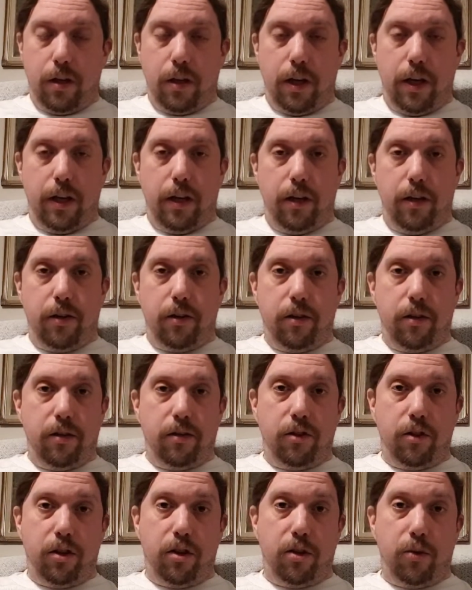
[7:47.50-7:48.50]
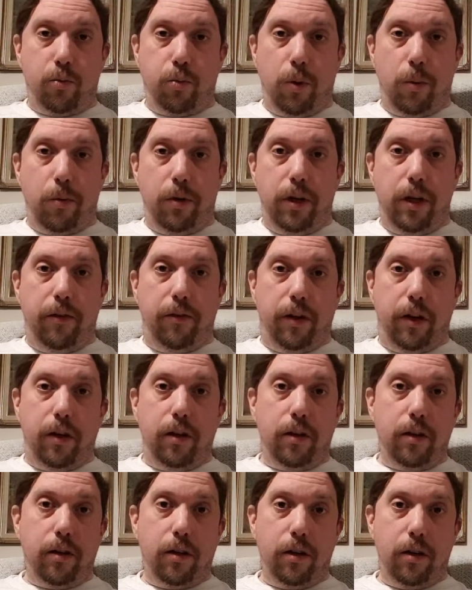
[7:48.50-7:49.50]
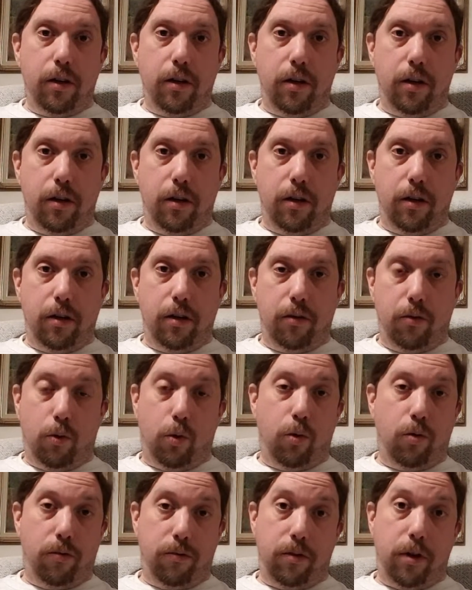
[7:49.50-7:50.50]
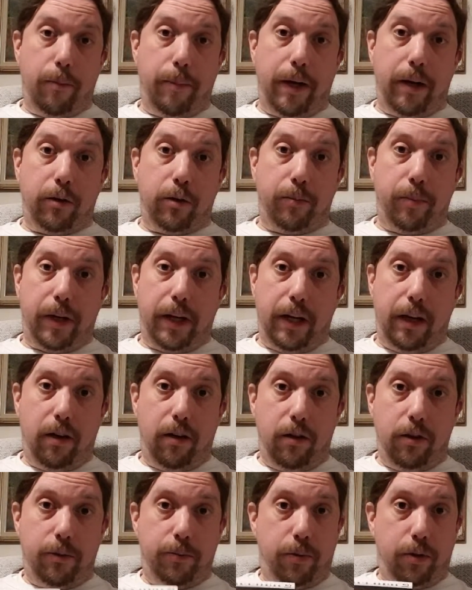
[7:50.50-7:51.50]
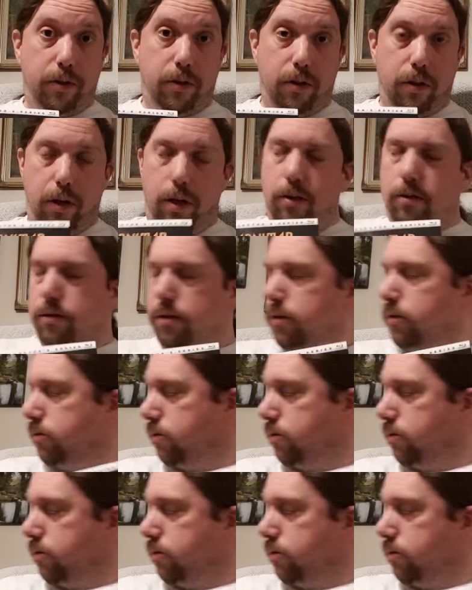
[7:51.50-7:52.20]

And just as we were leaving, or about to pay, I spotted